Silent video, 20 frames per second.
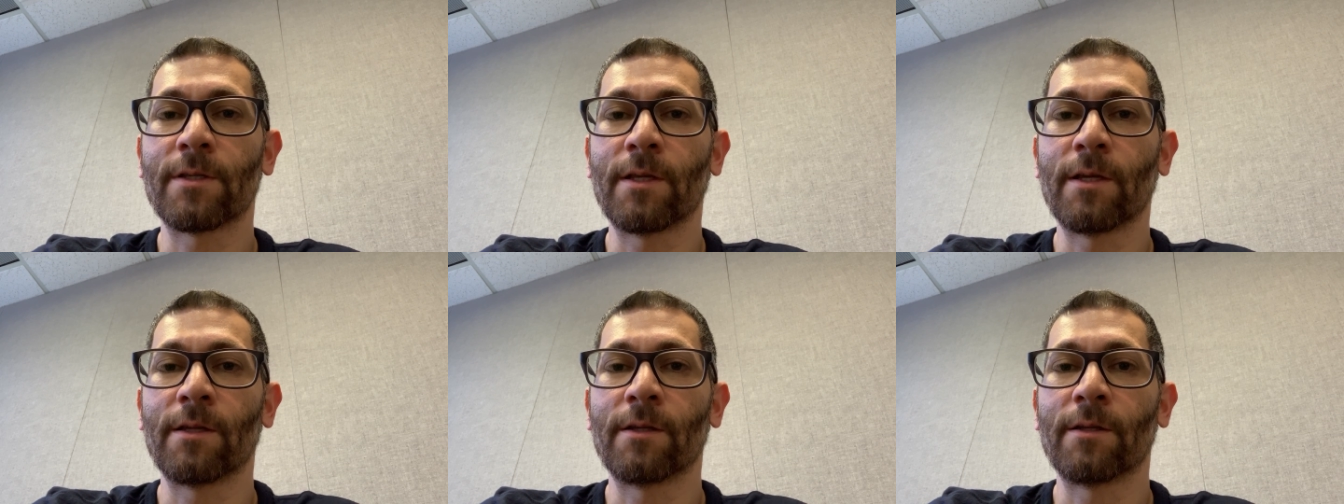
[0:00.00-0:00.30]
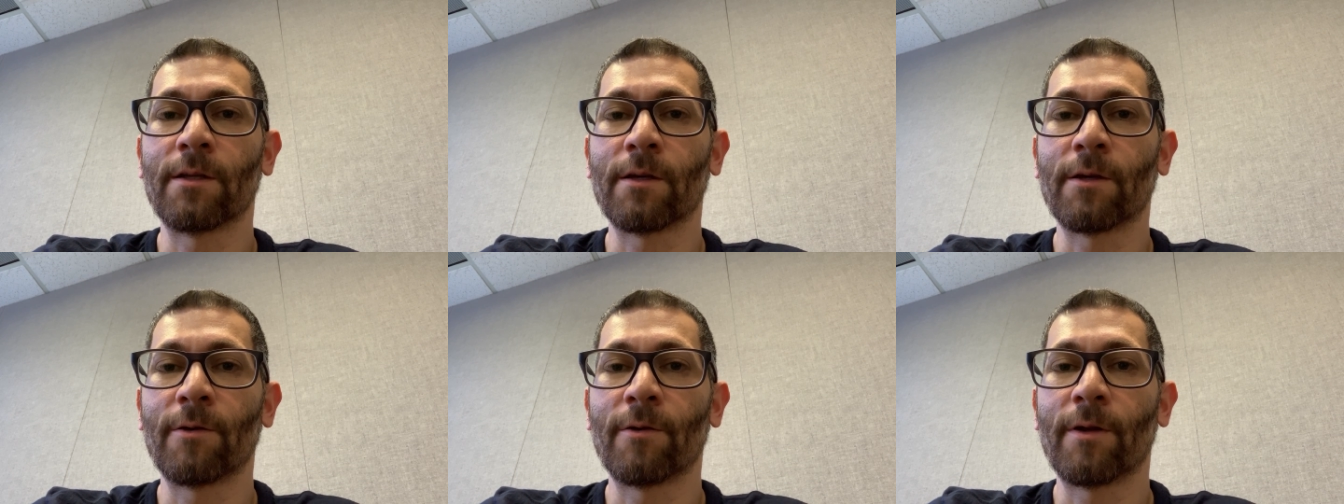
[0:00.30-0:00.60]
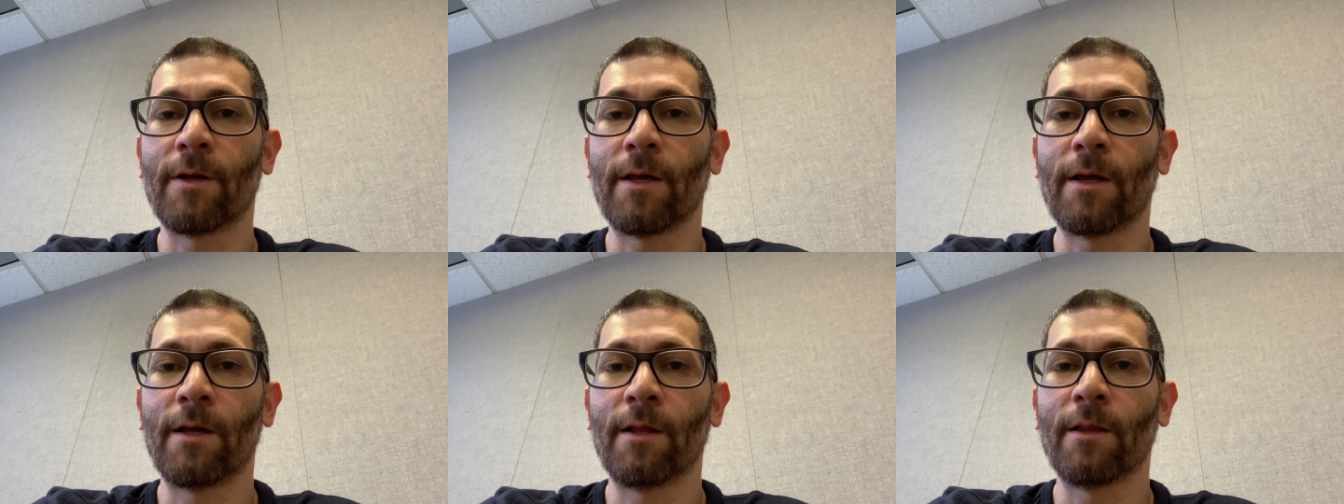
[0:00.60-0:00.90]
and uh, go to
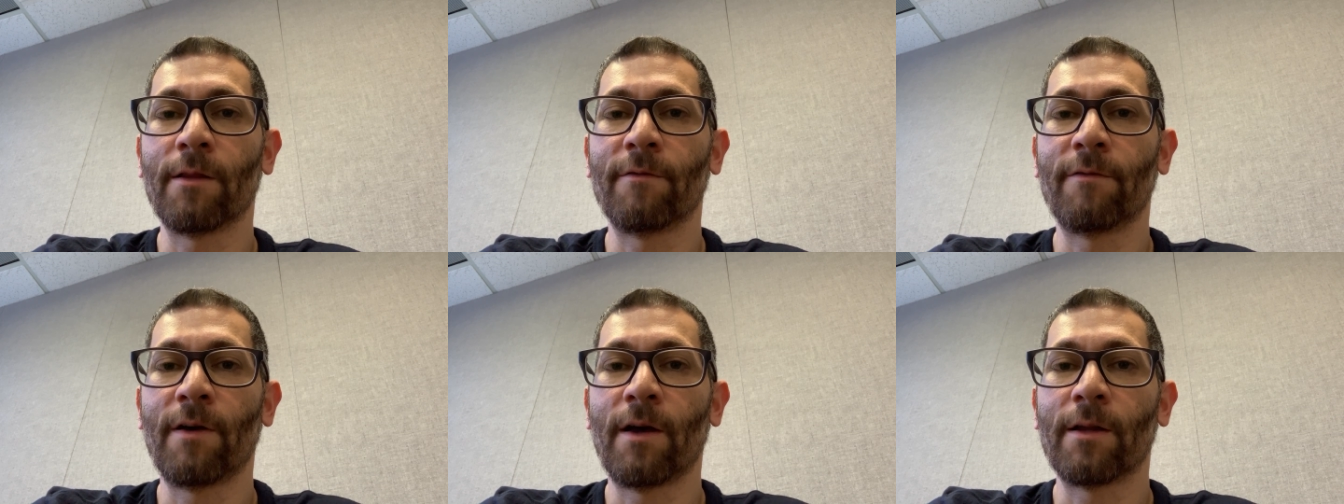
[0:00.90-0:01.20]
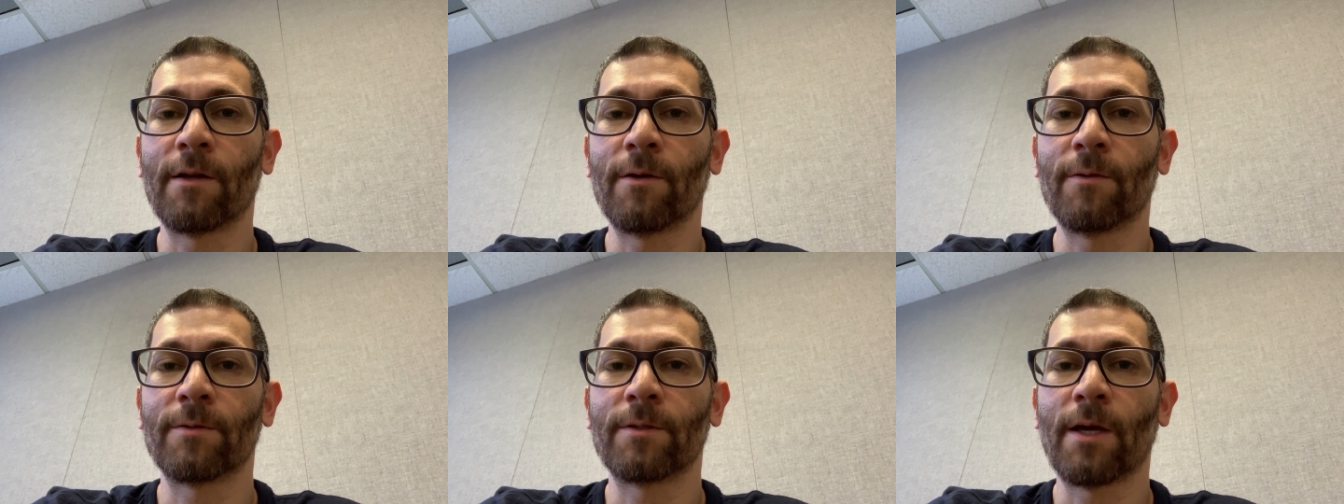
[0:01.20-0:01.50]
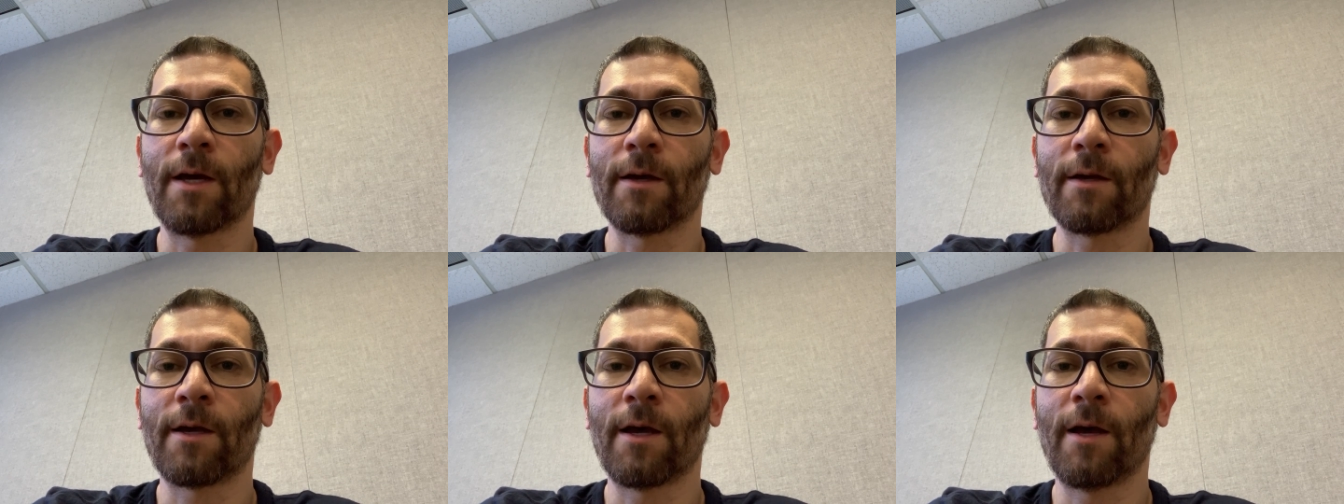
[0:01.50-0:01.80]
elevano
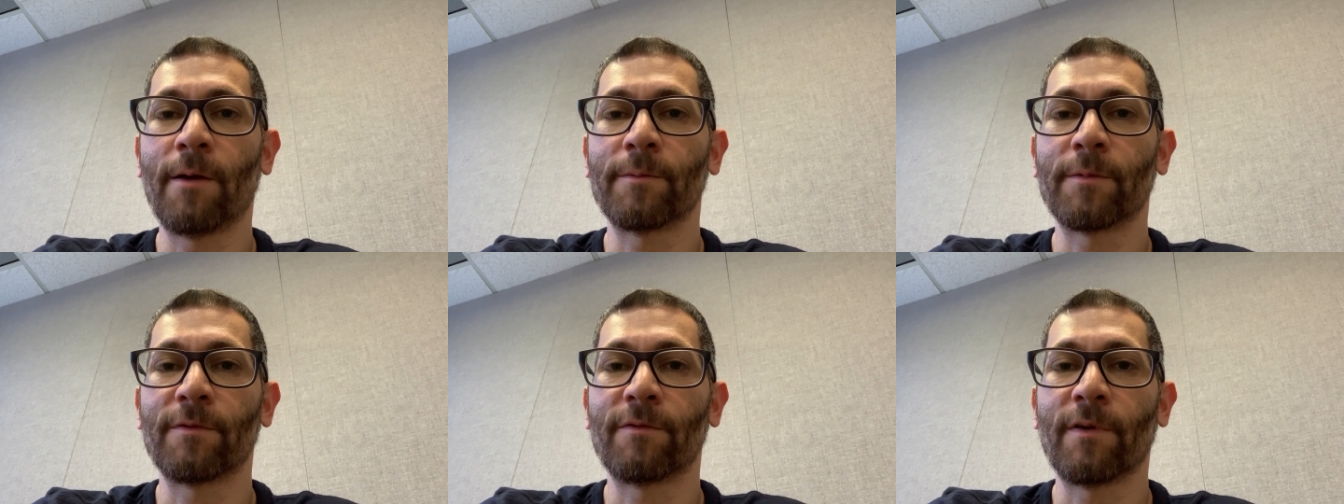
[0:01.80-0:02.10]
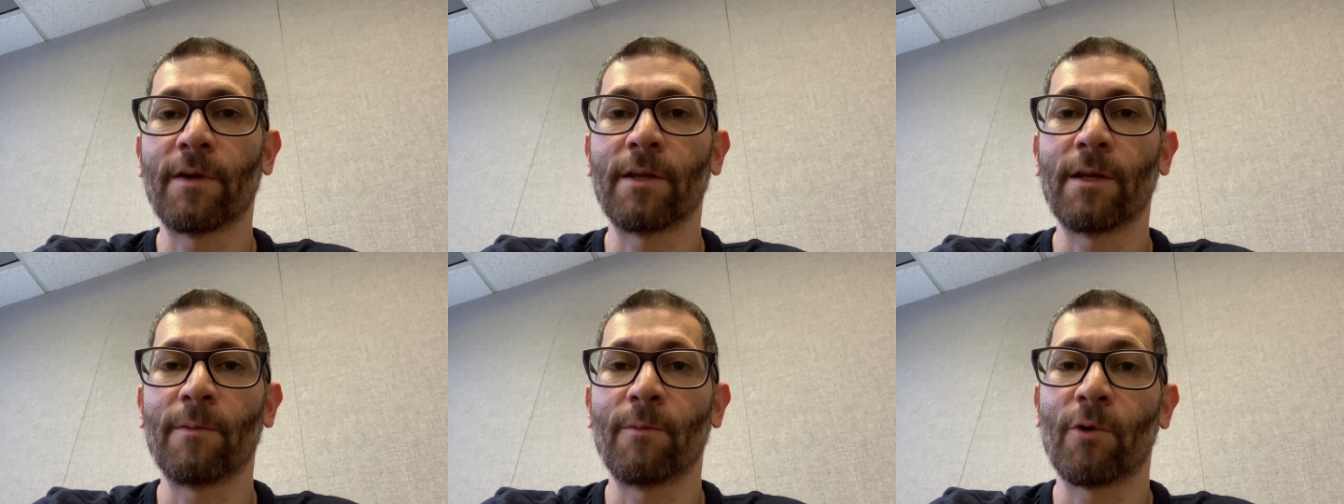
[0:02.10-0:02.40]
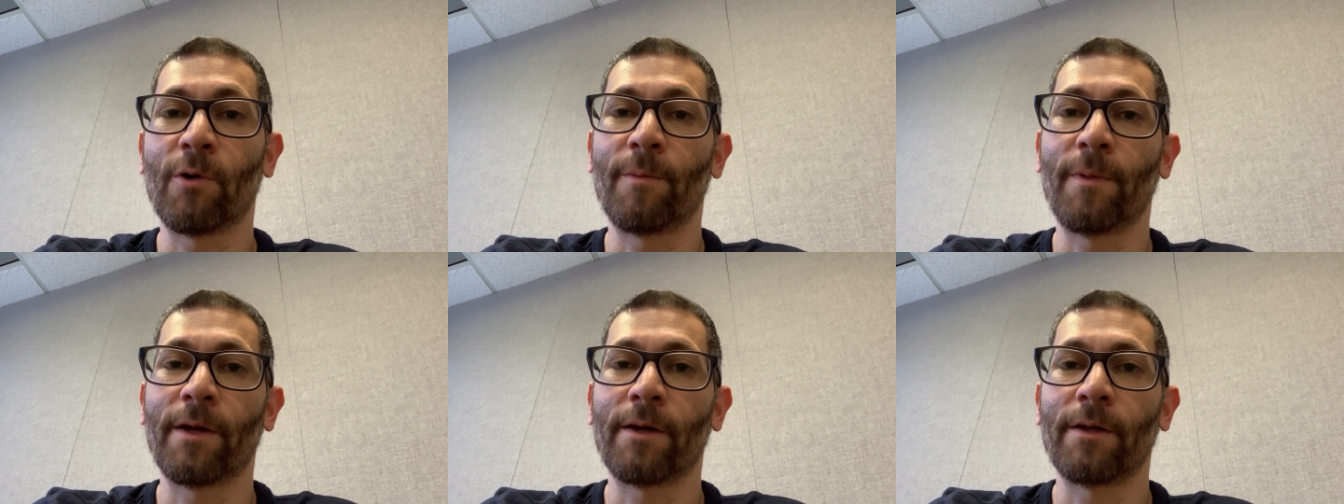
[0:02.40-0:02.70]
dot com to find out
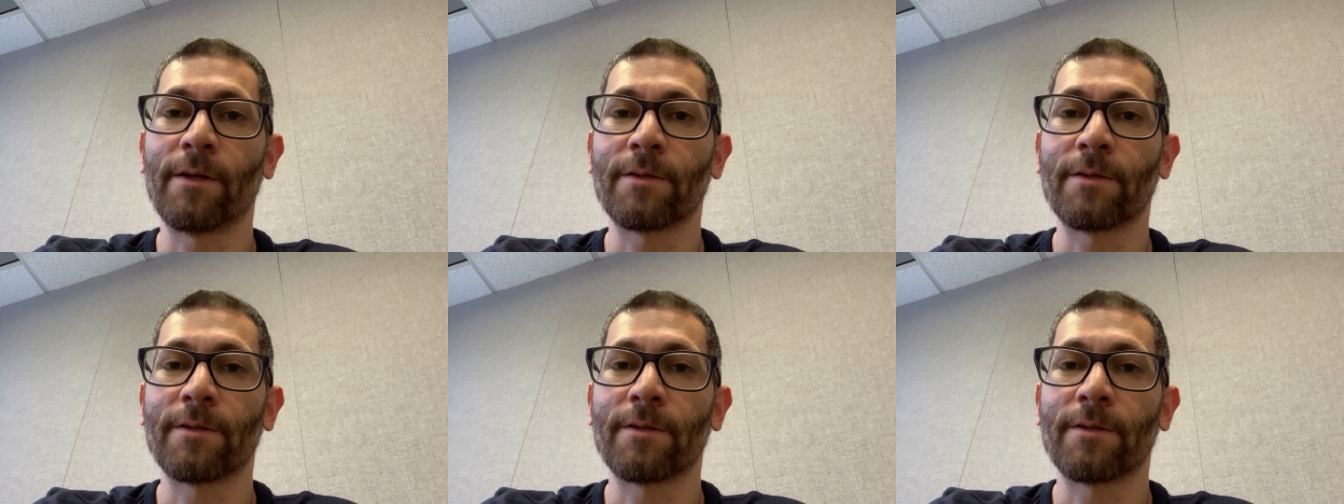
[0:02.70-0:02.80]
more about